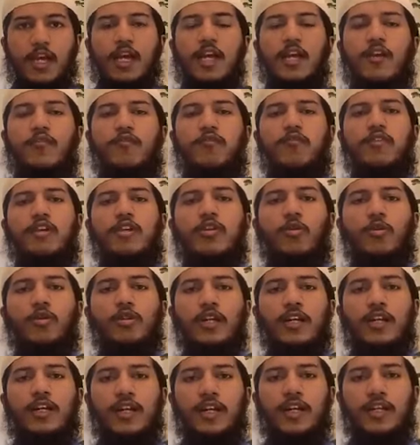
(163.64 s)
If we know
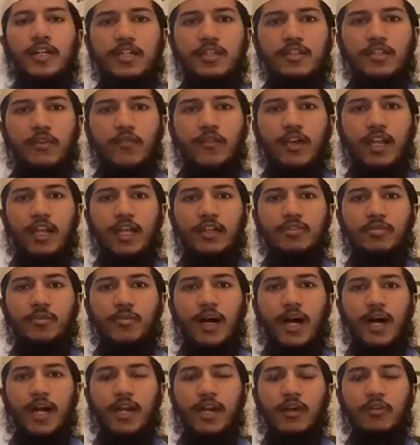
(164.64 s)
the greatness of Allah
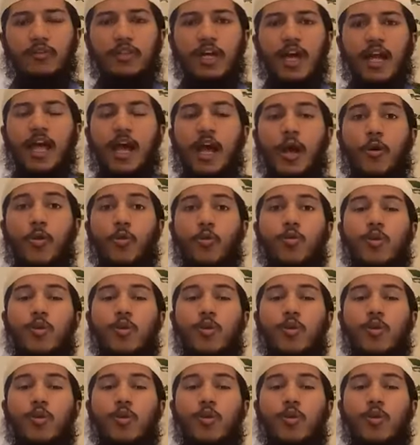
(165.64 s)
subhanahu wa ta'ala,